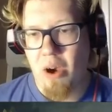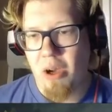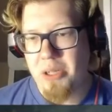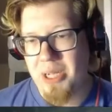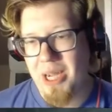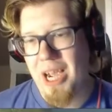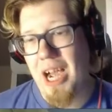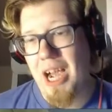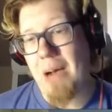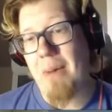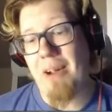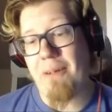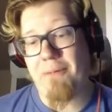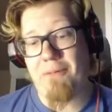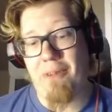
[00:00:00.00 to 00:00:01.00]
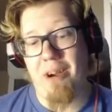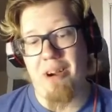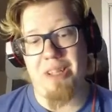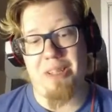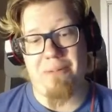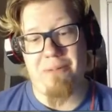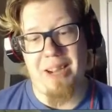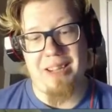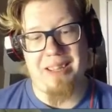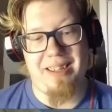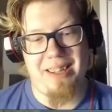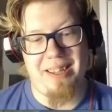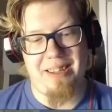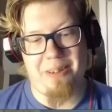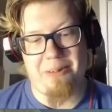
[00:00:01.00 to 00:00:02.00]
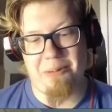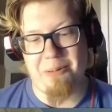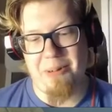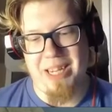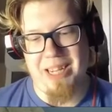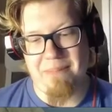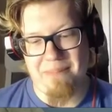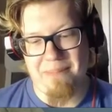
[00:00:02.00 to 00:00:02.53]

Yeah, my first fucking creep!